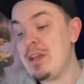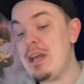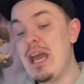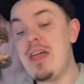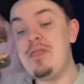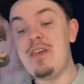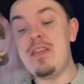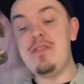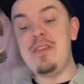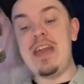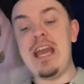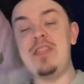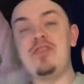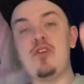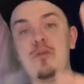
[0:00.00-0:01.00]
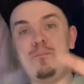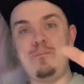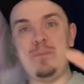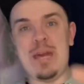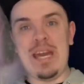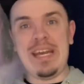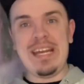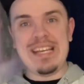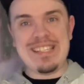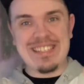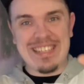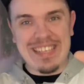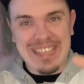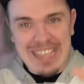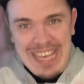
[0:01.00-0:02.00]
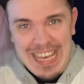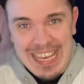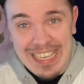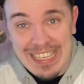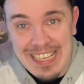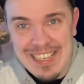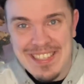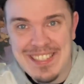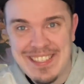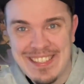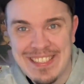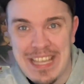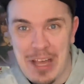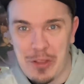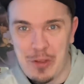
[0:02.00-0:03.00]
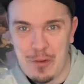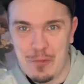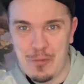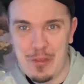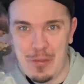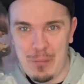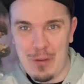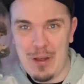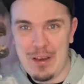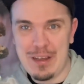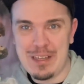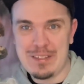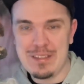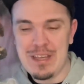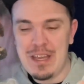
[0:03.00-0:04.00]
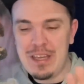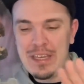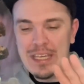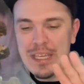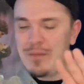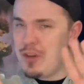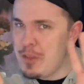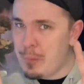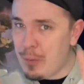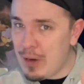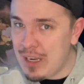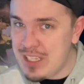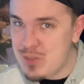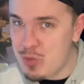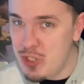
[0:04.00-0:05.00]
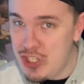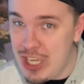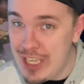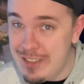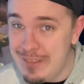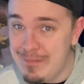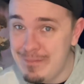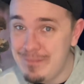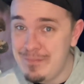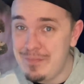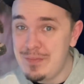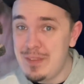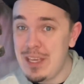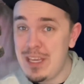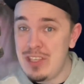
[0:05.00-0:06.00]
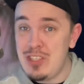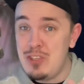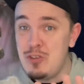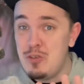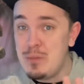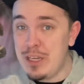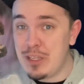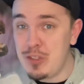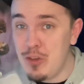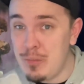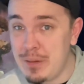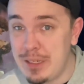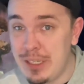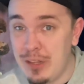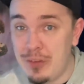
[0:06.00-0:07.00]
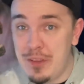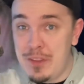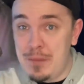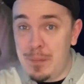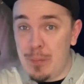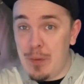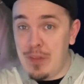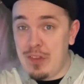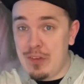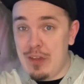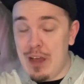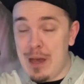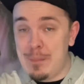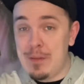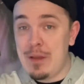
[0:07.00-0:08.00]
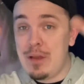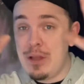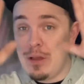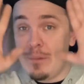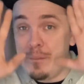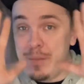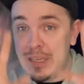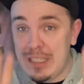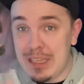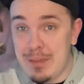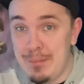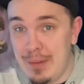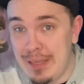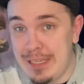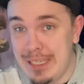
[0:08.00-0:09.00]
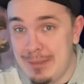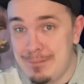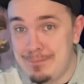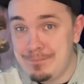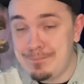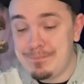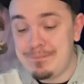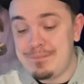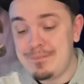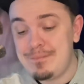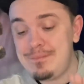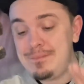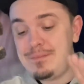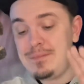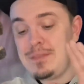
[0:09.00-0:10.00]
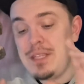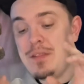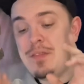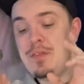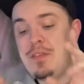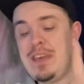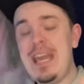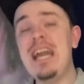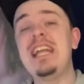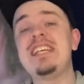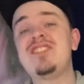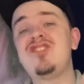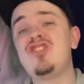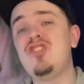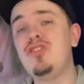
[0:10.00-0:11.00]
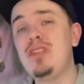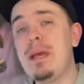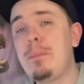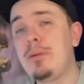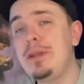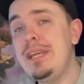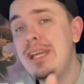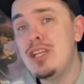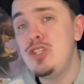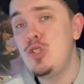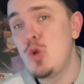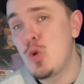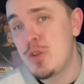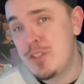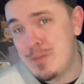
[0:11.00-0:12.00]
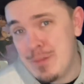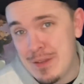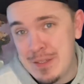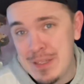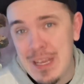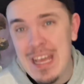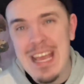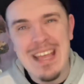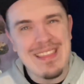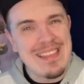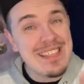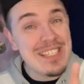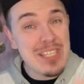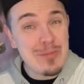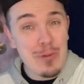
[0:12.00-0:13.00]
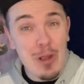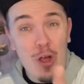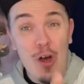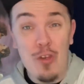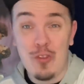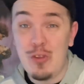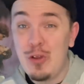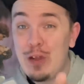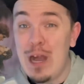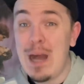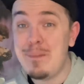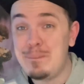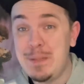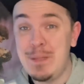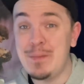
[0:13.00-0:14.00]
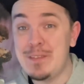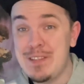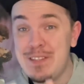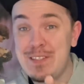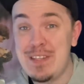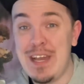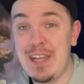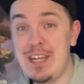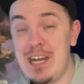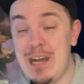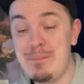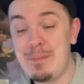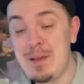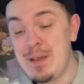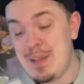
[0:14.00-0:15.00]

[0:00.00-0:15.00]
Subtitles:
And then they had their biggest kick seller for the products. Even though the products were shit and you make no money, only the people at the top make the money. They had a celebrity endorsement, and this is what also got people to sign up.